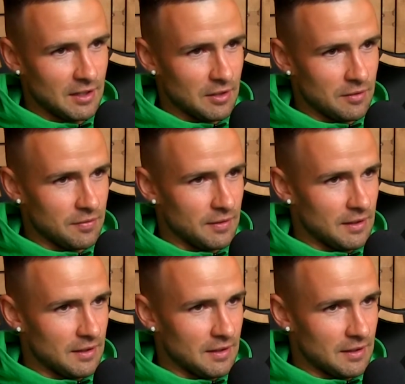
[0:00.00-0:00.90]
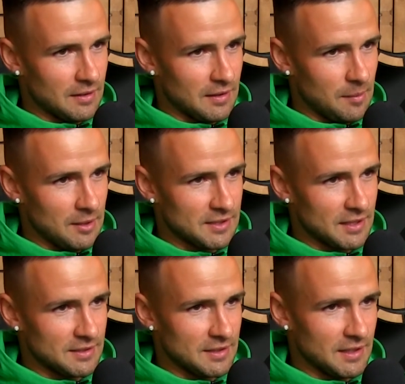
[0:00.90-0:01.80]
of
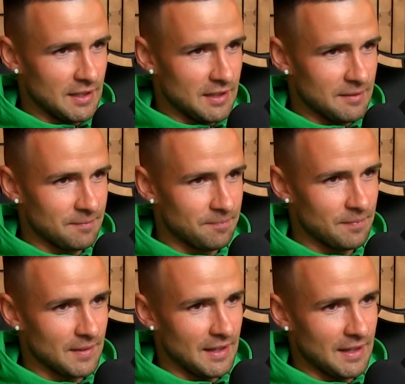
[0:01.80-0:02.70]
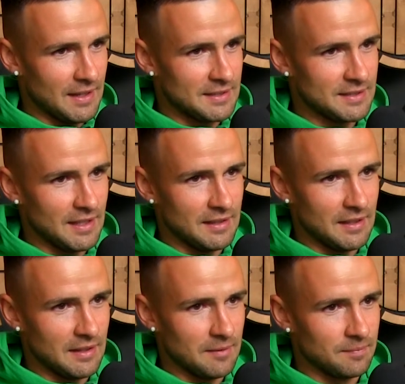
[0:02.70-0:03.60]
MSK Žilina, and I stayed
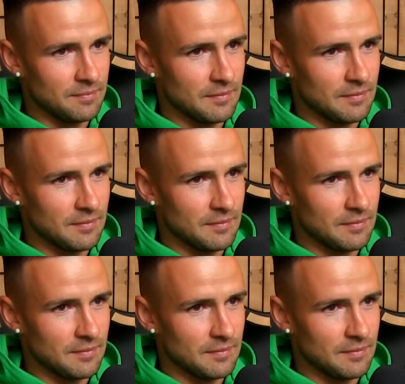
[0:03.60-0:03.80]
there